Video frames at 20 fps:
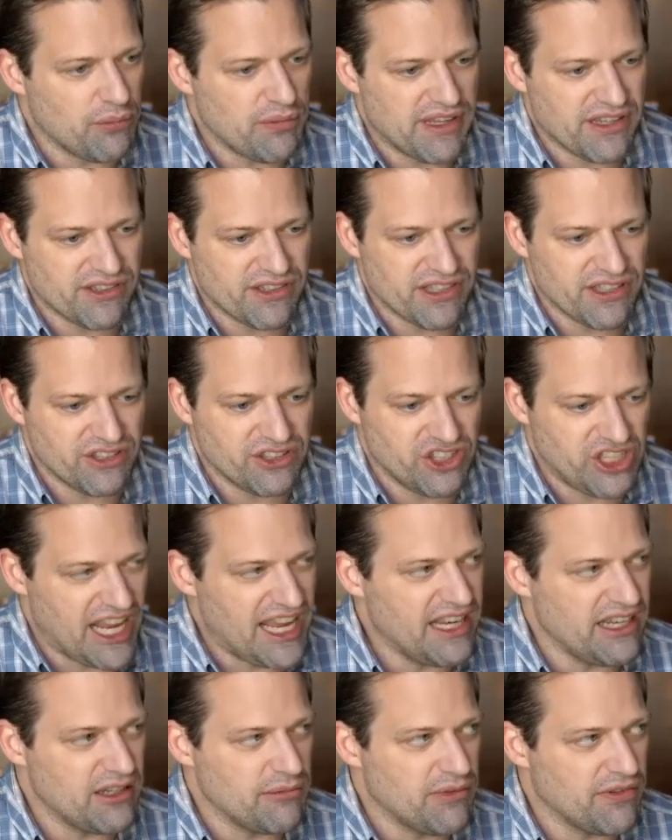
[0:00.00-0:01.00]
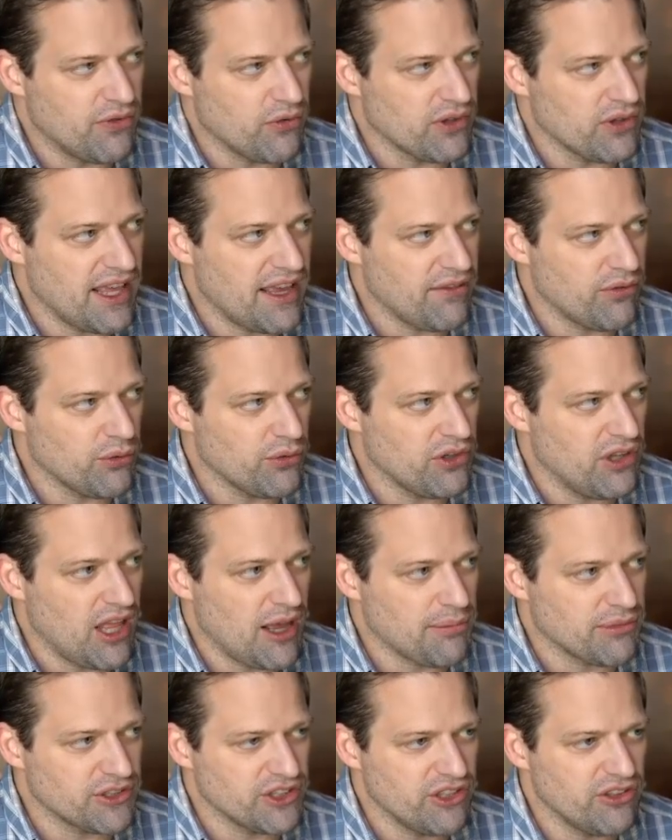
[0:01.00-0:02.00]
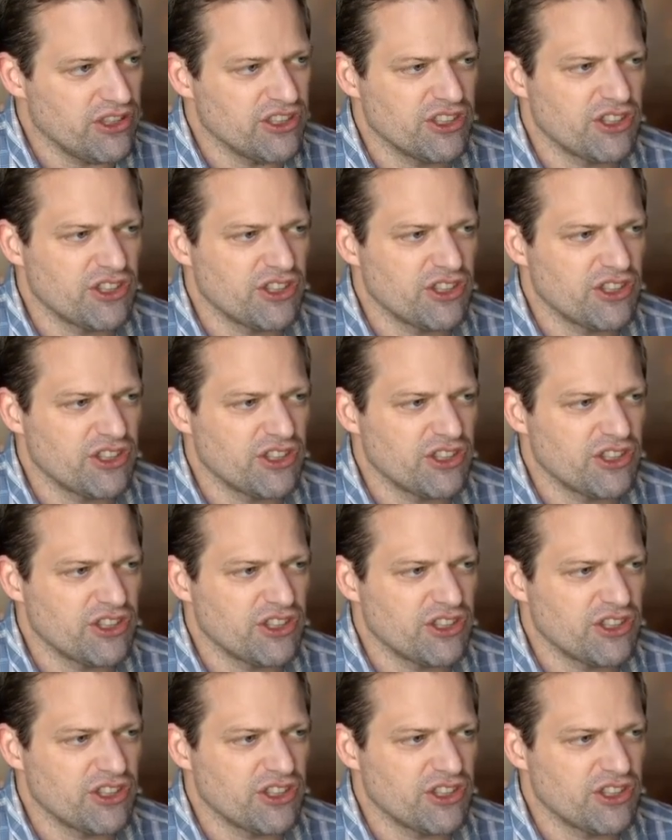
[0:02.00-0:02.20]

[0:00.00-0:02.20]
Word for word: business jaded before they have a real opportunity